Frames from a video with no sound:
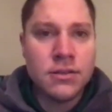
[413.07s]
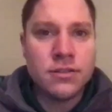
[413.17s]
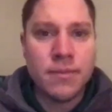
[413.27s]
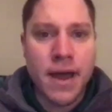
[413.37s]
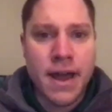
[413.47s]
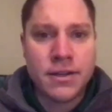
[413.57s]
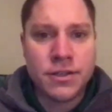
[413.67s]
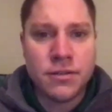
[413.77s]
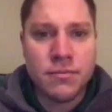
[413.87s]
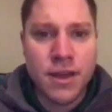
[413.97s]
some
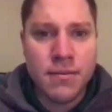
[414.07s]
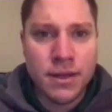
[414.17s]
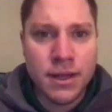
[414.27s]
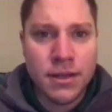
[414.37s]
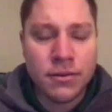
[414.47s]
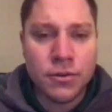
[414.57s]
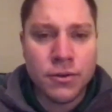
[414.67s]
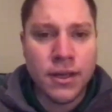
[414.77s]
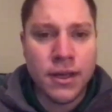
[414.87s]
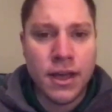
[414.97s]
action maybe in the
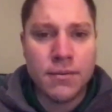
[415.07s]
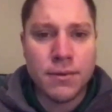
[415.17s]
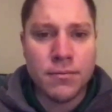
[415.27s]
Illinois game